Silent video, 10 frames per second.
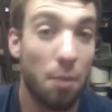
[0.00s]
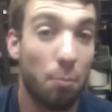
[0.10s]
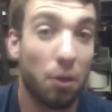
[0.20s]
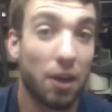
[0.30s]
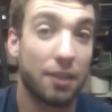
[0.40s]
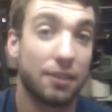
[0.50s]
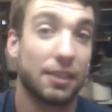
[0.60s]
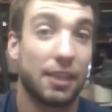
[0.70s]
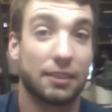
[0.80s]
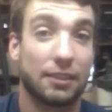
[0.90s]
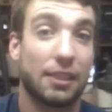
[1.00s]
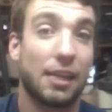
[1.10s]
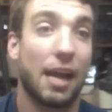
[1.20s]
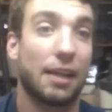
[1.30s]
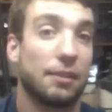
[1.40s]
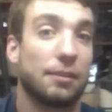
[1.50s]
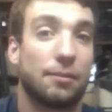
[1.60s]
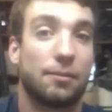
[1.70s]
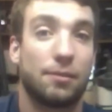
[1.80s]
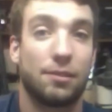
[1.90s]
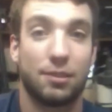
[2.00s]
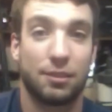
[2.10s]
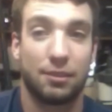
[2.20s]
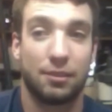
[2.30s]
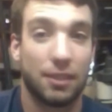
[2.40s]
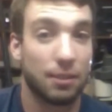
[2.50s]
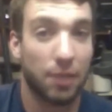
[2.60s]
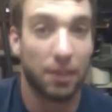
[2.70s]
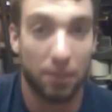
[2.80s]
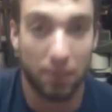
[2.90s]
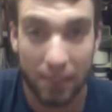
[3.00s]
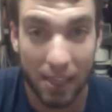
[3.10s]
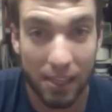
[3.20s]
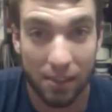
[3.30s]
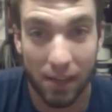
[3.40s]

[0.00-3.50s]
But see, that's the thing, I could just get a better understanding of it.